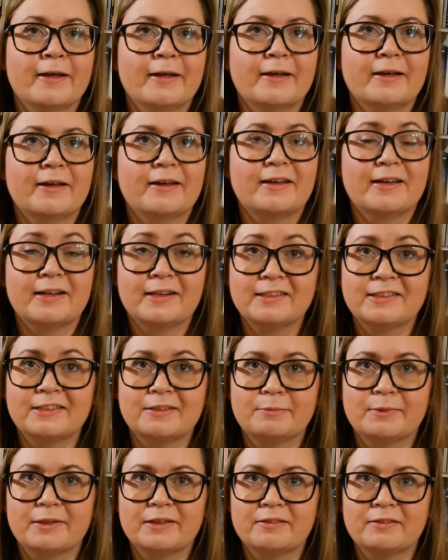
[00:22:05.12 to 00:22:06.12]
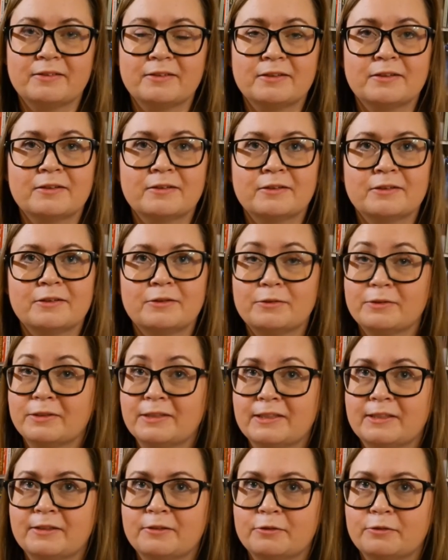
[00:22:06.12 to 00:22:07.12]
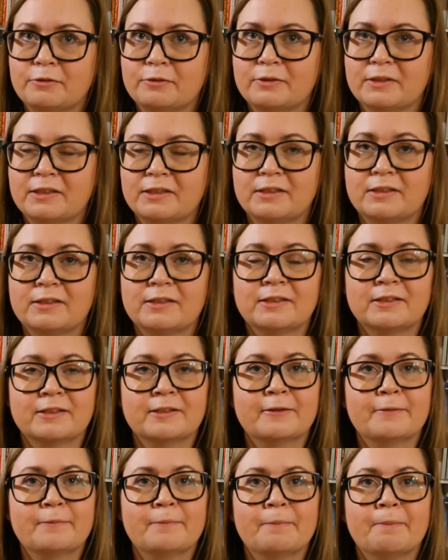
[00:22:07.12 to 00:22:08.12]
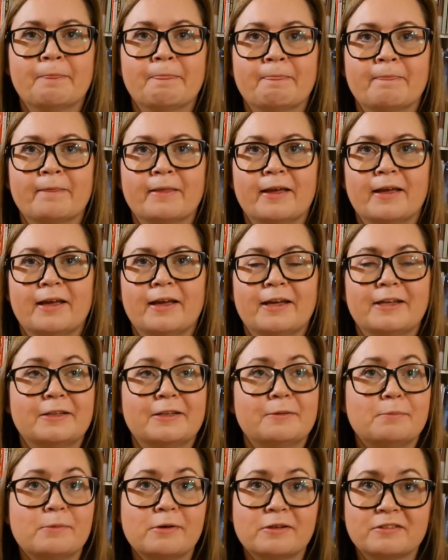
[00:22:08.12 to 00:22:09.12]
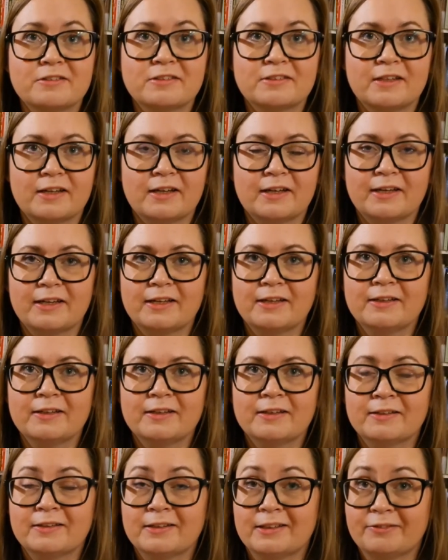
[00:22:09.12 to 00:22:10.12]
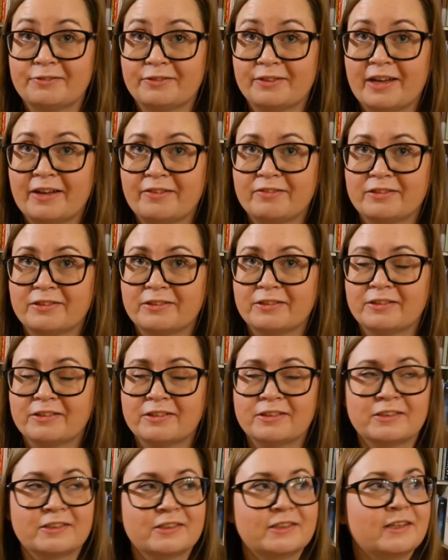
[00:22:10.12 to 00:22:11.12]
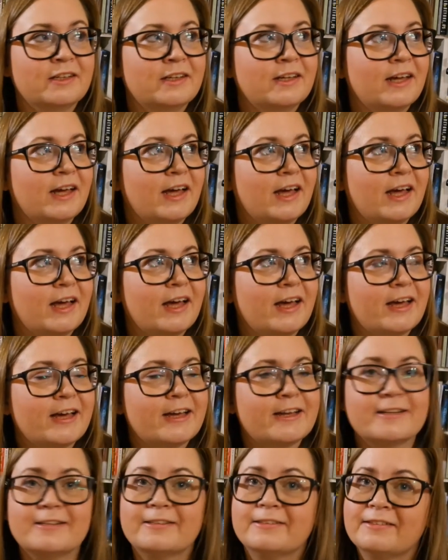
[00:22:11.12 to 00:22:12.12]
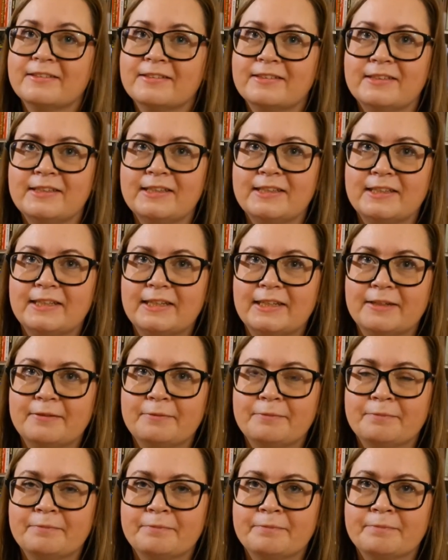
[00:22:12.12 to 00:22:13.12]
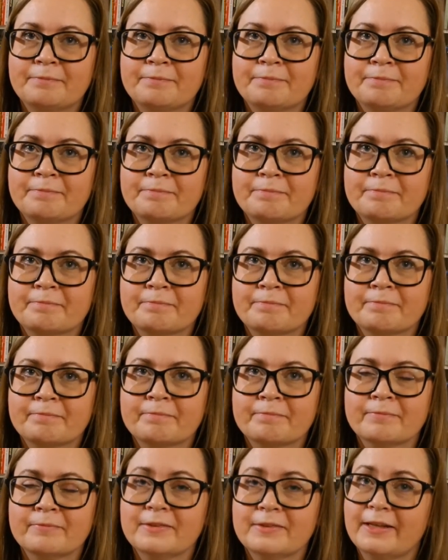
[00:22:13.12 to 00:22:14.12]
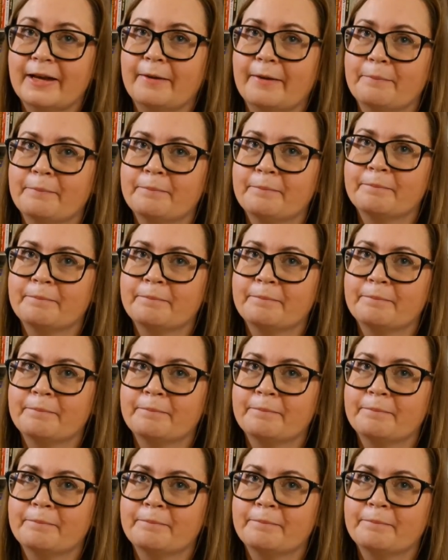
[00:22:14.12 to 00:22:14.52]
Uh, Elisabeth, you need to do it. And Monse, if you haven't. And Didi. Yeah.